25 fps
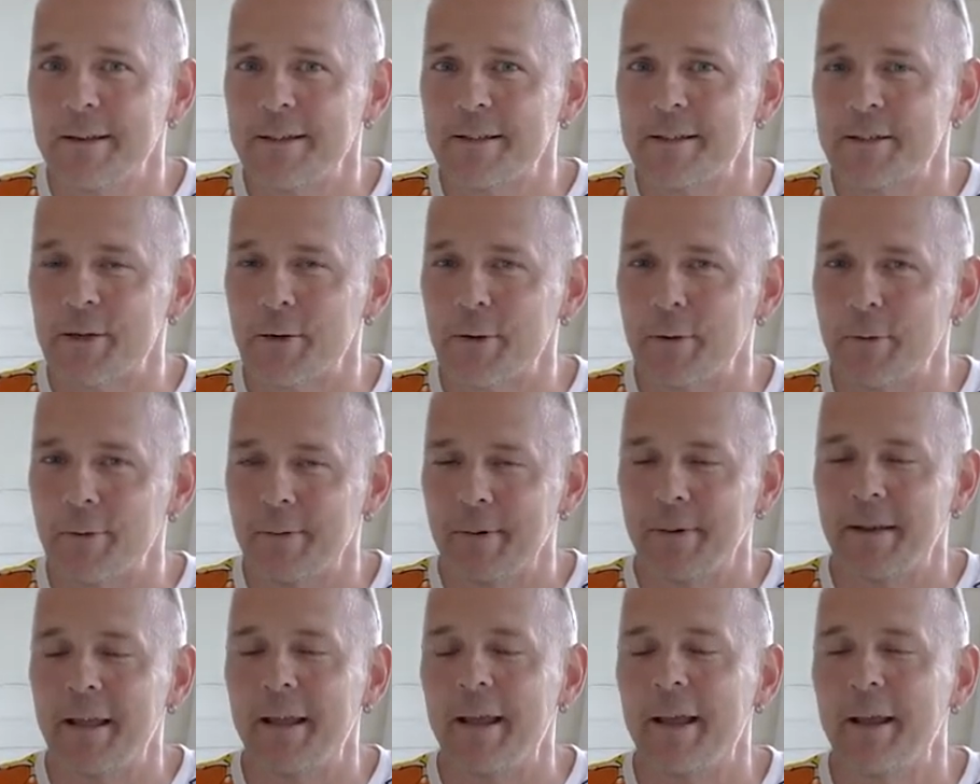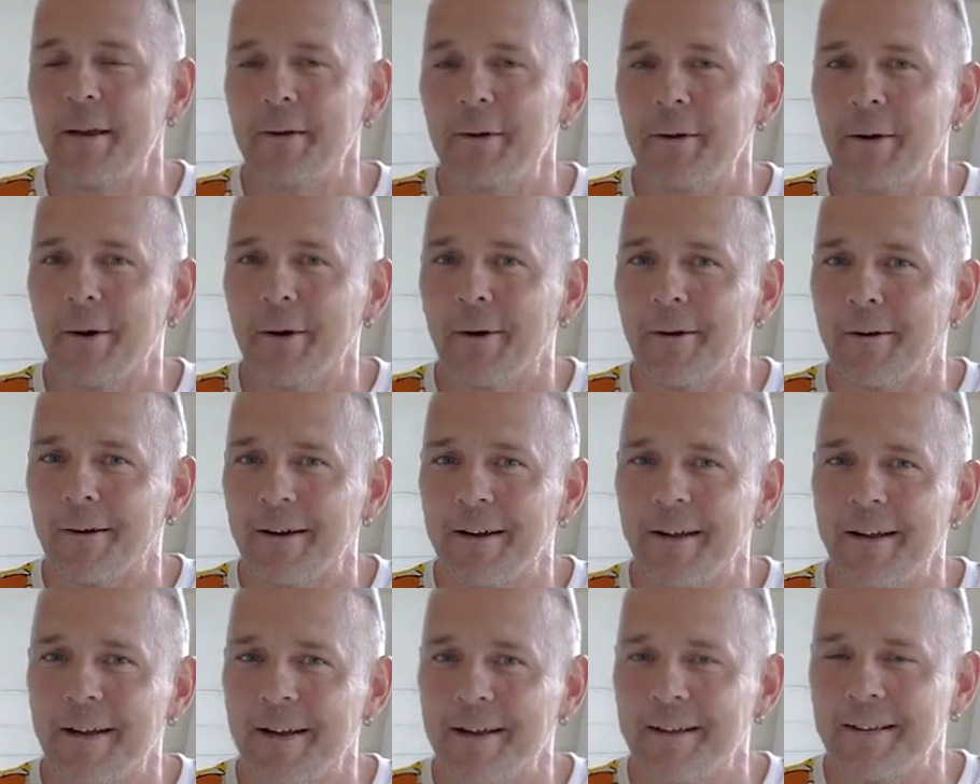So here you
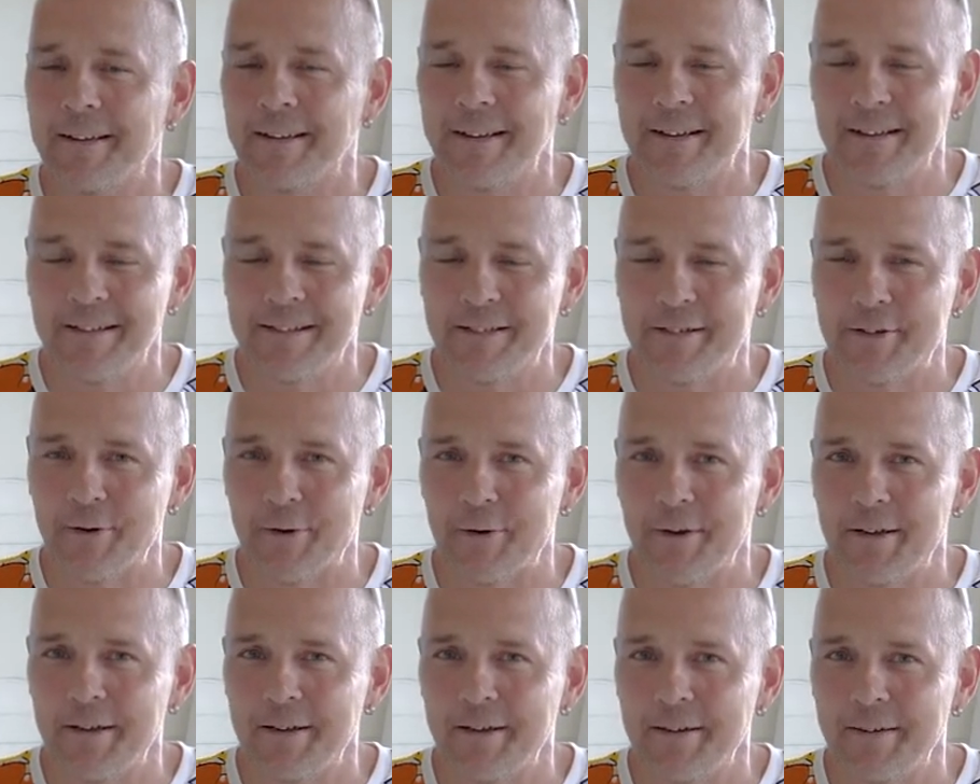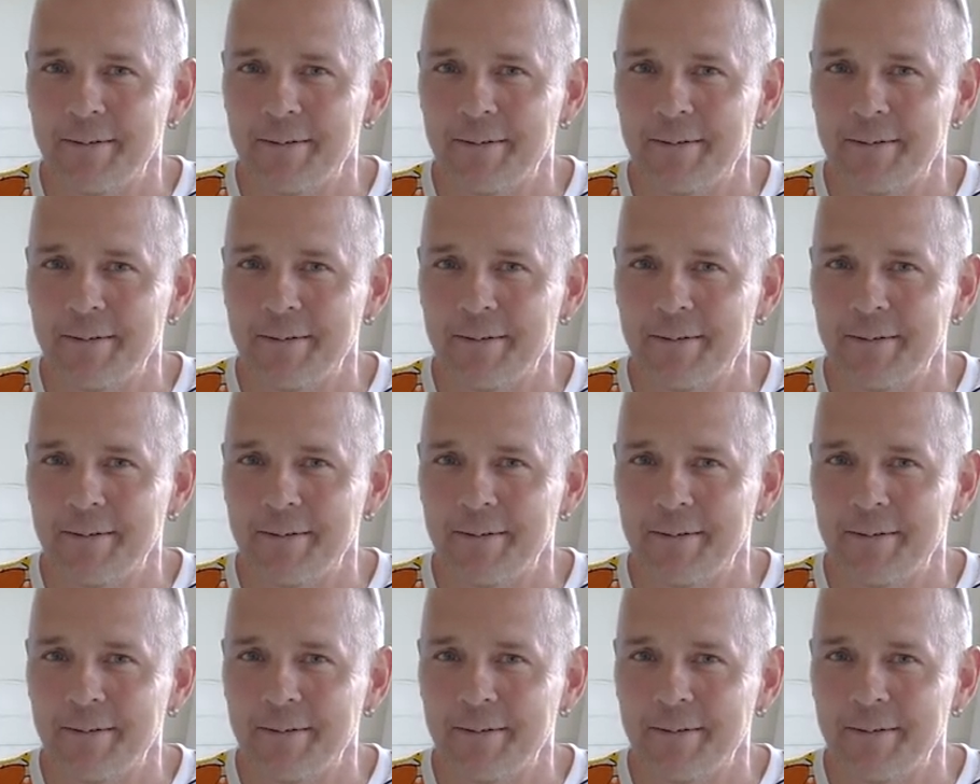are and enjoy.